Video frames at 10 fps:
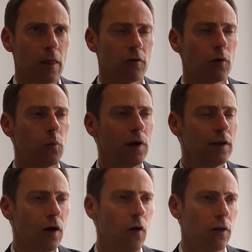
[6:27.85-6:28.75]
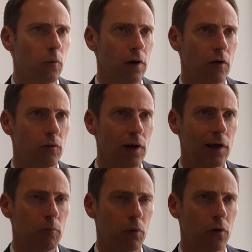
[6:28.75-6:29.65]
So we know that we're a really
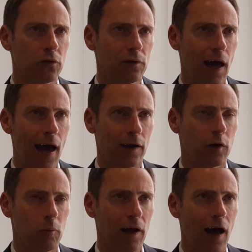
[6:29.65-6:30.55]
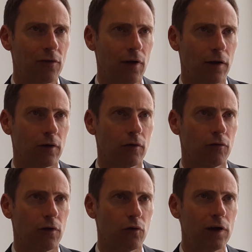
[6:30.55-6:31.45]
important economic asset
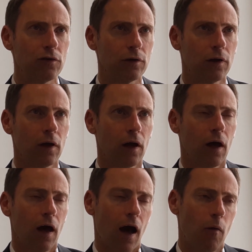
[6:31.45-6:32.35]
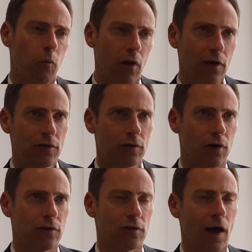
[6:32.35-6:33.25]
for the region, and what this
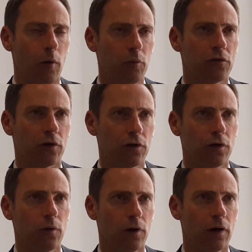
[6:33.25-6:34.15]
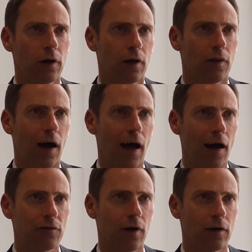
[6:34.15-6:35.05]
does is help secure that
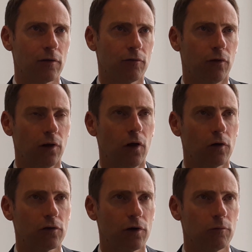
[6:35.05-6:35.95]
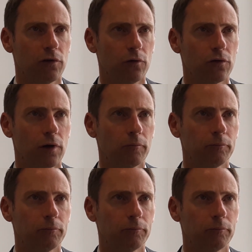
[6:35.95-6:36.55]
asset for the long-term future.